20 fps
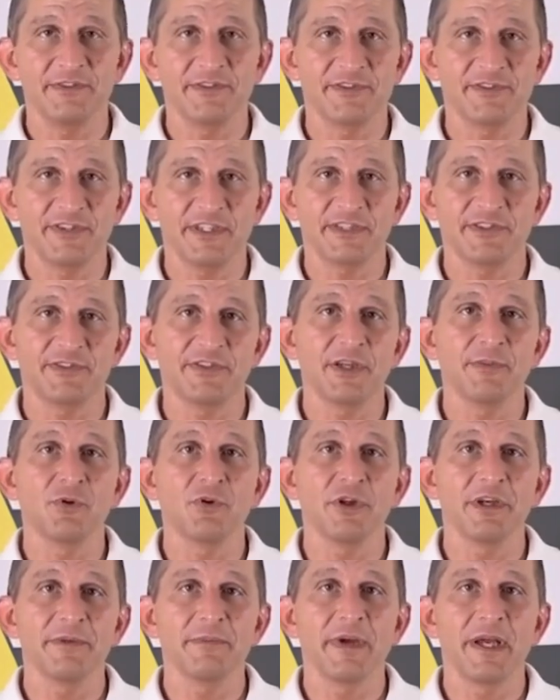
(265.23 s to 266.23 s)
the 6
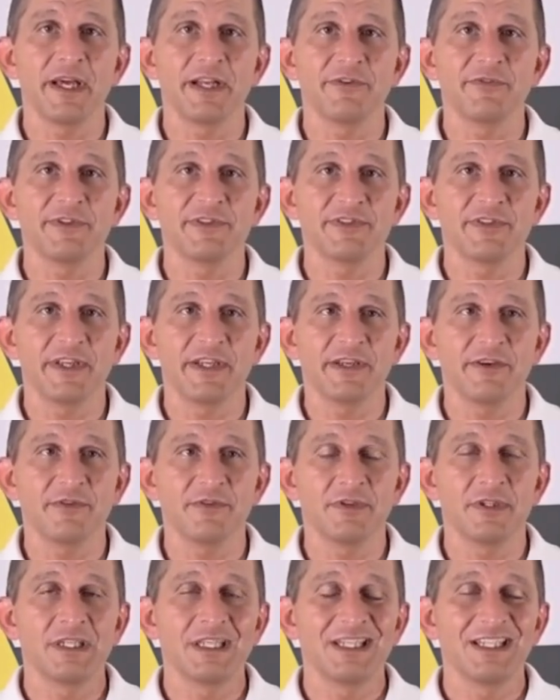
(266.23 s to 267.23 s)
AA batteries out,
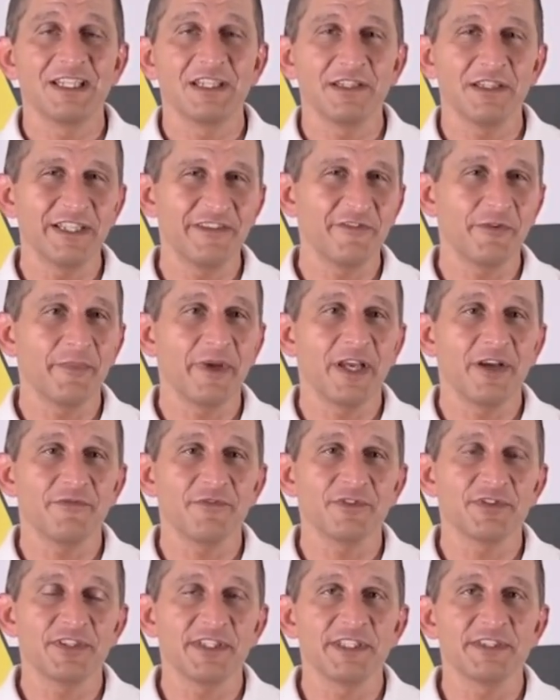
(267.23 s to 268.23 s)
leave them out
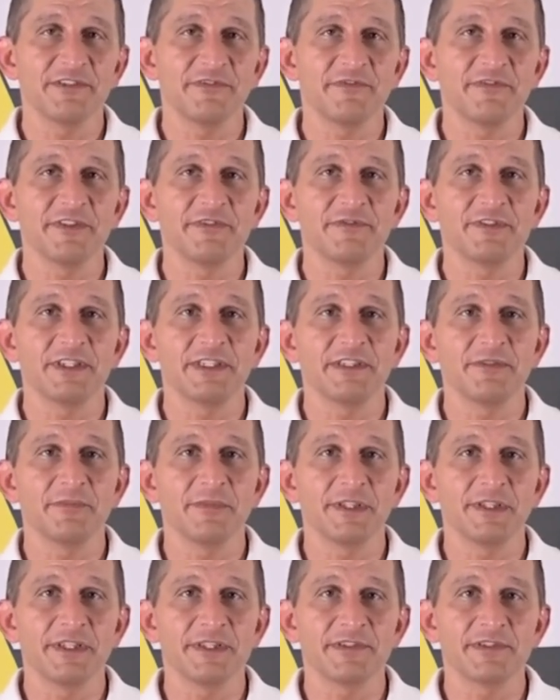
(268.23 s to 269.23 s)
for 10 to 15
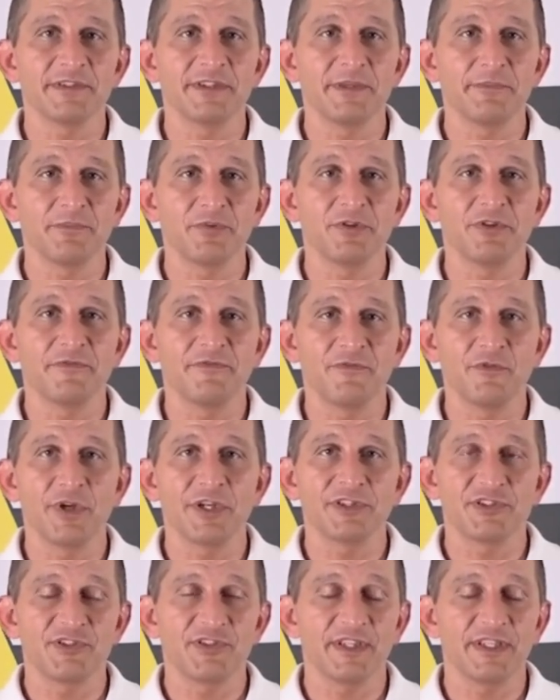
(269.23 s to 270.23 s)
minutes and then put a
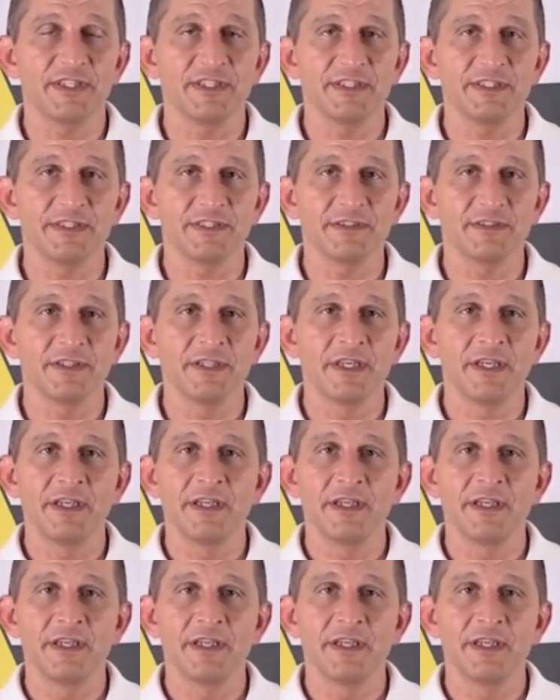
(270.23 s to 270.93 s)
fresh set in.